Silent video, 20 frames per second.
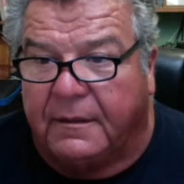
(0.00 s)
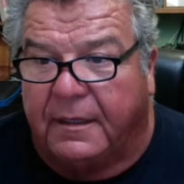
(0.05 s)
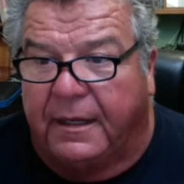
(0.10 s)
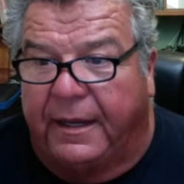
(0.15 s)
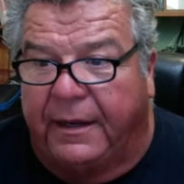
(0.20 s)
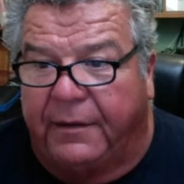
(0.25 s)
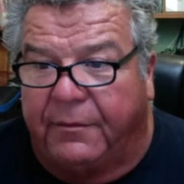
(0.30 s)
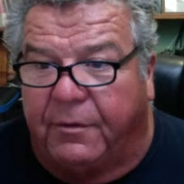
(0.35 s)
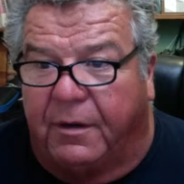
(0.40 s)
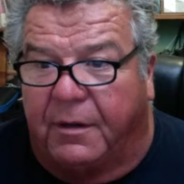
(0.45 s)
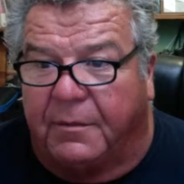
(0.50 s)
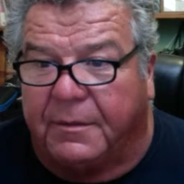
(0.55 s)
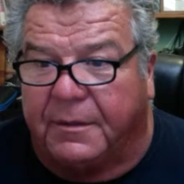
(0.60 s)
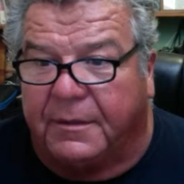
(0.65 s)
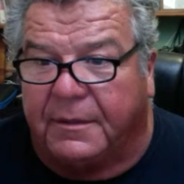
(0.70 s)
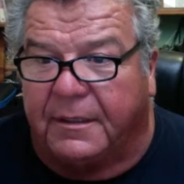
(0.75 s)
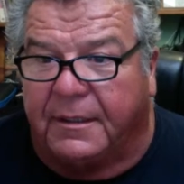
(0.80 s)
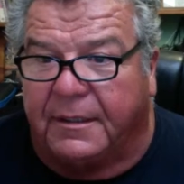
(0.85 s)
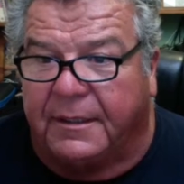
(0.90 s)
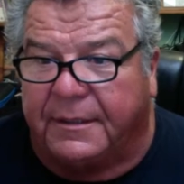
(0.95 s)
Hey
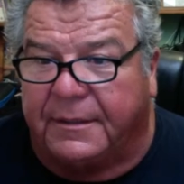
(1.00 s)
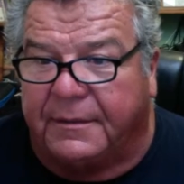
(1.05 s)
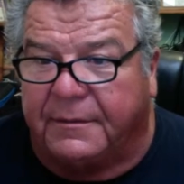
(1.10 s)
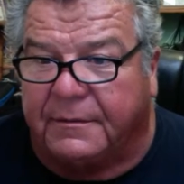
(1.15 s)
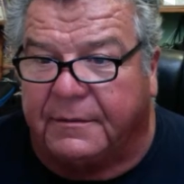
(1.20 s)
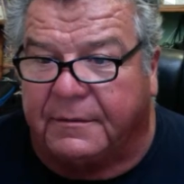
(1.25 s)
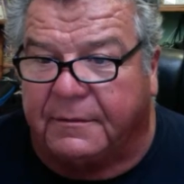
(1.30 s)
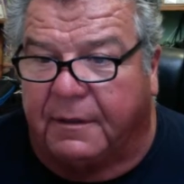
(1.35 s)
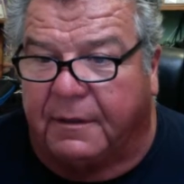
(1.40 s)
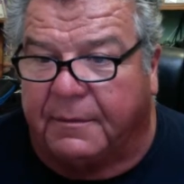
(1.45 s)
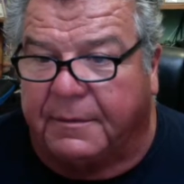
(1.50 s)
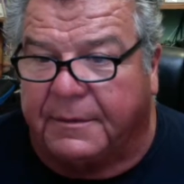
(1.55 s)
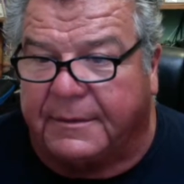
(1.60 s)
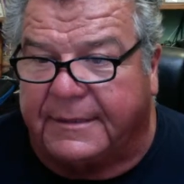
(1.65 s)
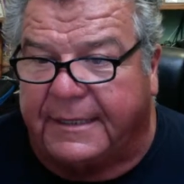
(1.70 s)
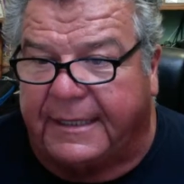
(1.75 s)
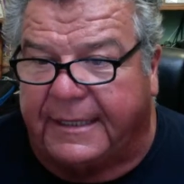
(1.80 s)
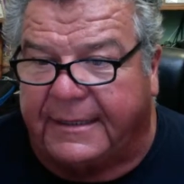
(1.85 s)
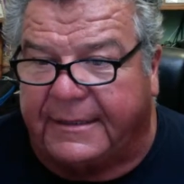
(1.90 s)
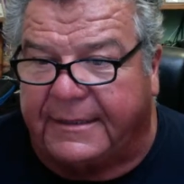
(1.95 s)
Robert, how you doing? Robert
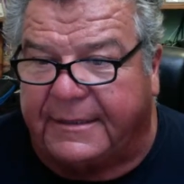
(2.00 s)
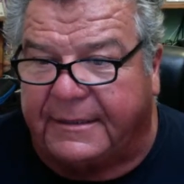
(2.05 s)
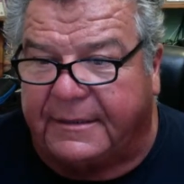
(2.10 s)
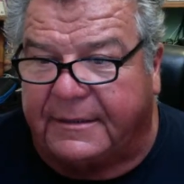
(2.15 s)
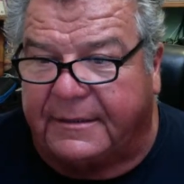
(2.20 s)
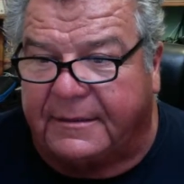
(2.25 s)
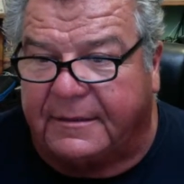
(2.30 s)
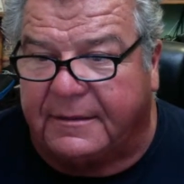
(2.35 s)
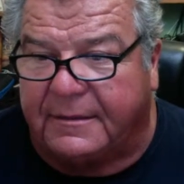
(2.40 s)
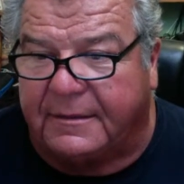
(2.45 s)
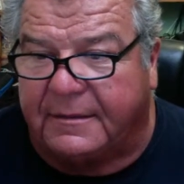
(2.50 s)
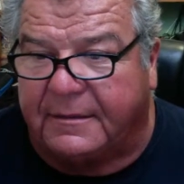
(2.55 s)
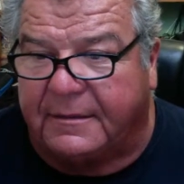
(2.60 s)
Sanchez.